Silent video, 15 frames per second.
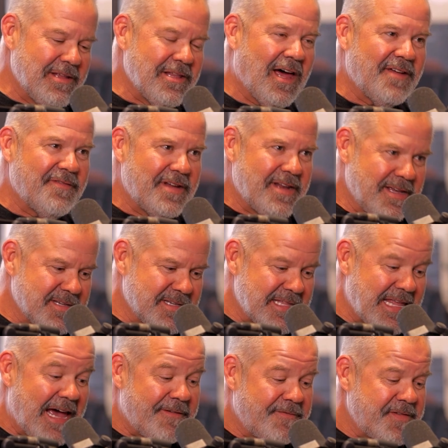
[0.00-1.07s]
lot of it is
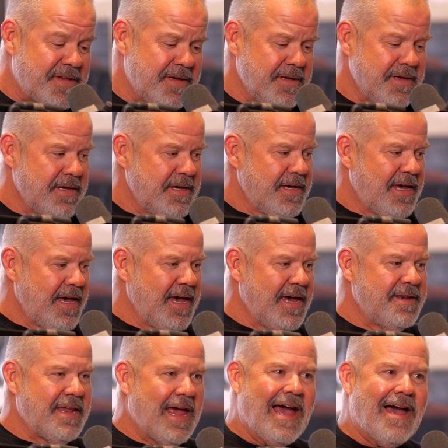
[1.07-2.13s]
left,
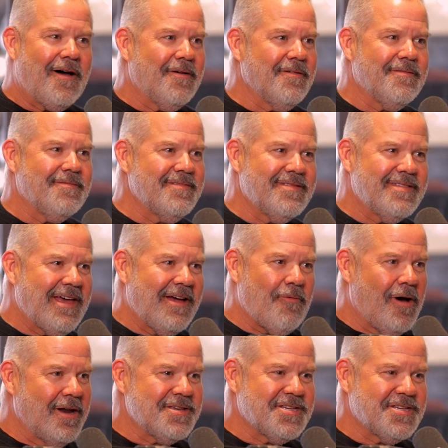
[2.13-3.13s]
and now they want